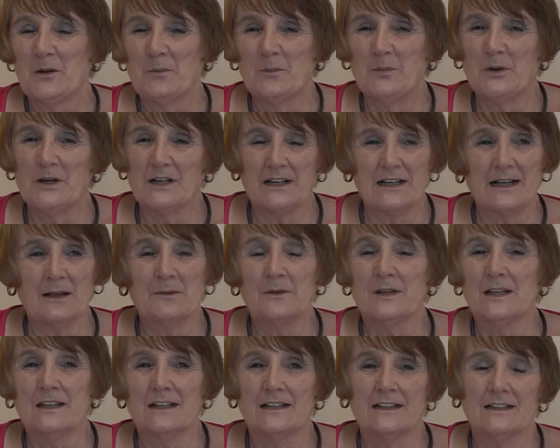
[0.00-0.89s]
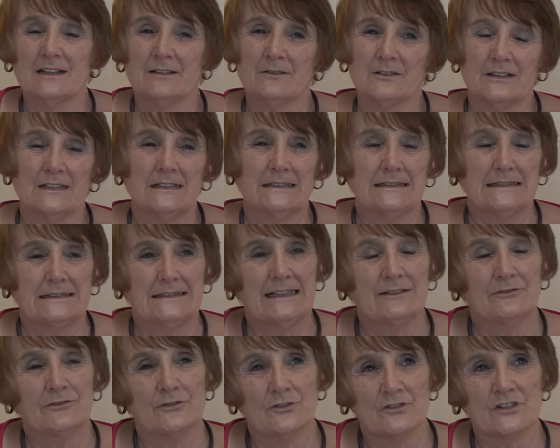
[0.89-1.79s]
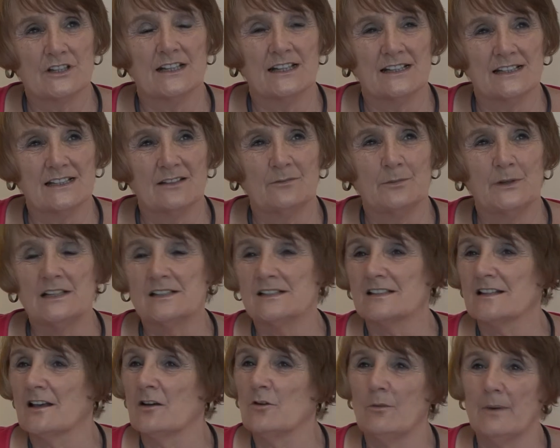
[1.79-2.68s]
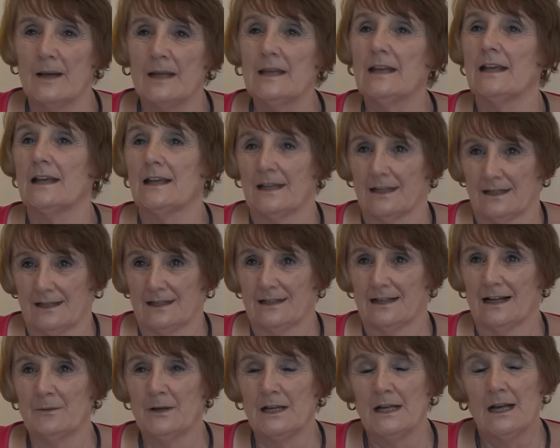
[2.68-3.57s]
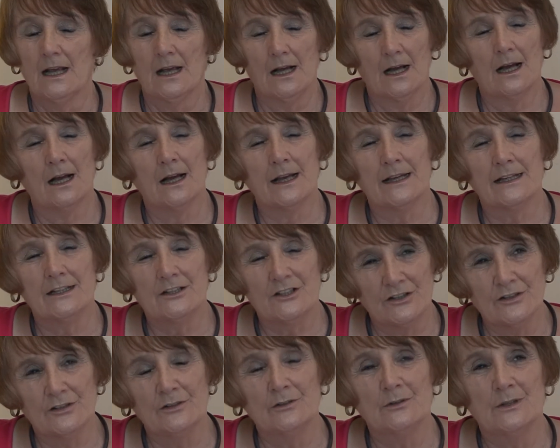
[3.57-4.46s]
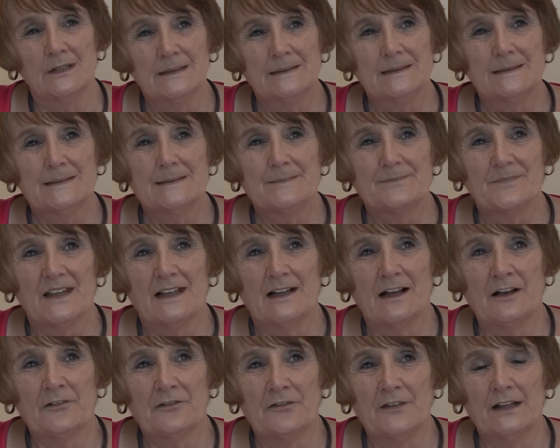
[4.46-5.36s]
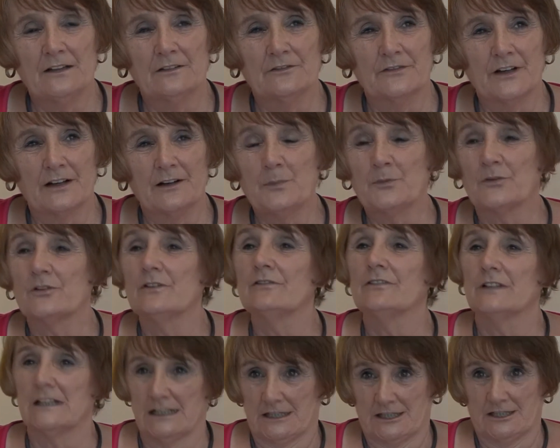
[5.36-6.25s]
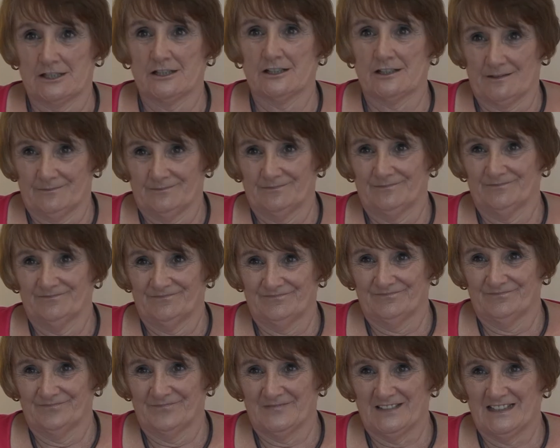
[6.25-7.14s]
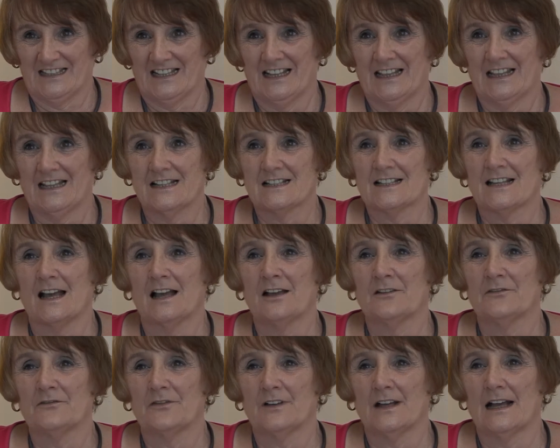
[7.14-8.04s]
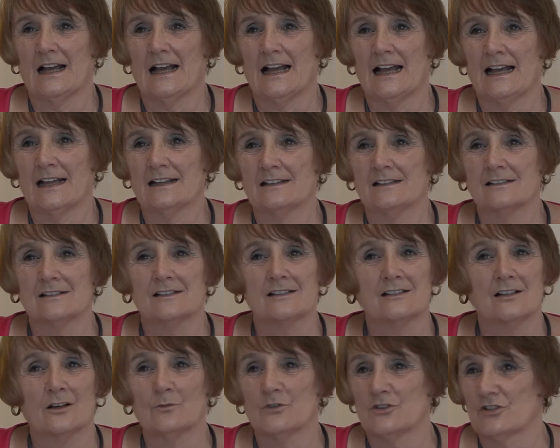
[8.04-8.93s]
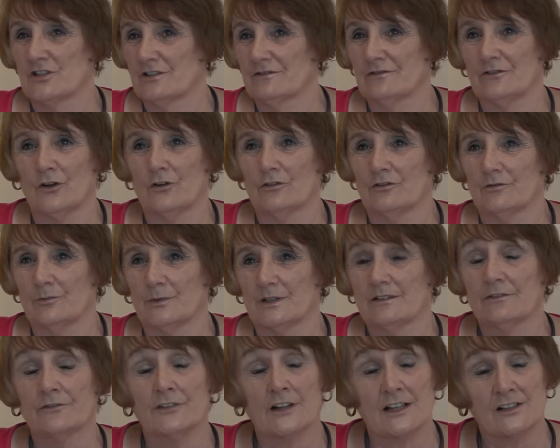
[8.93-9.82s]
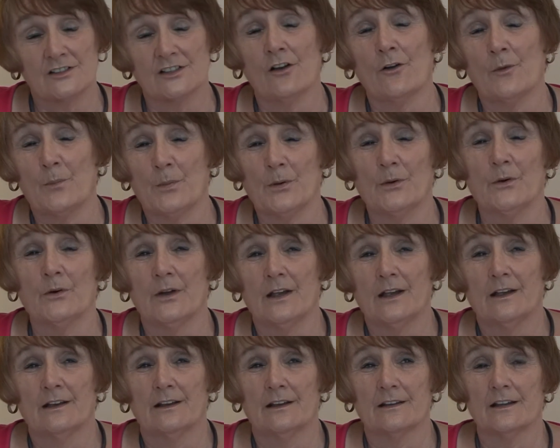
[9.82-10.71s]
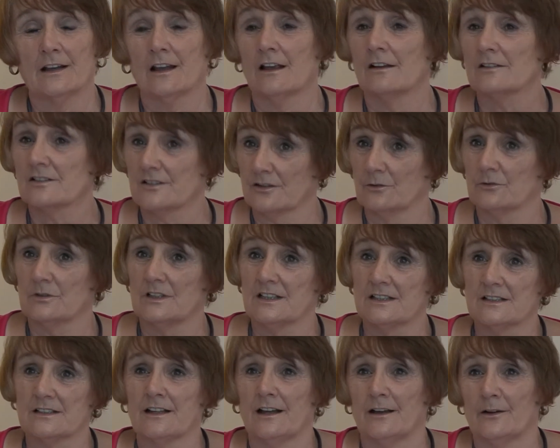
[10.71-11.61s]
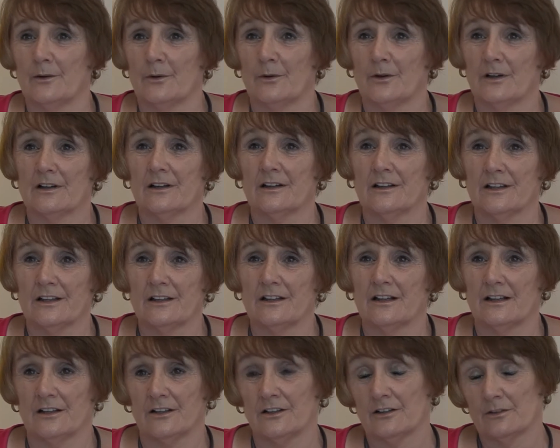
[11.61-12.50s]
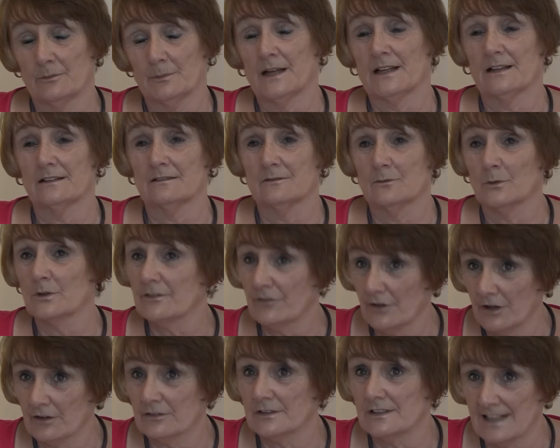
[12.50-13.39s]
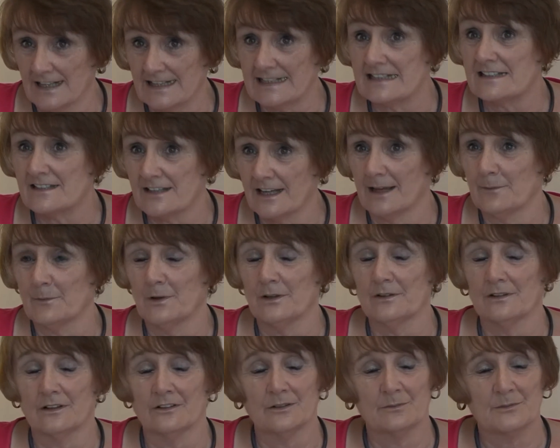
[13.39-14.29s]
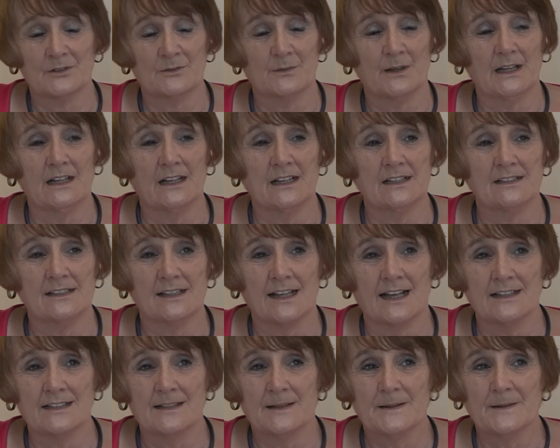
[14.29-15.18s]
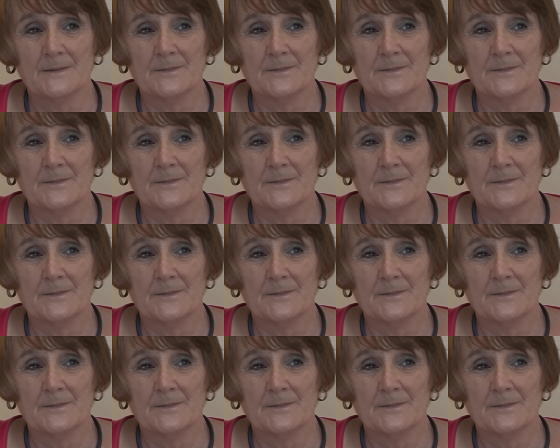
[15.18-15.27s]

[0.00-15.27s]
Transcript: But, I mean, in 40 years, there have been so many. Yeah. I mean, I feel very privileged that I've had so much involvement. For example, at the last school disco, a young man, one of our dads came up to me and he said,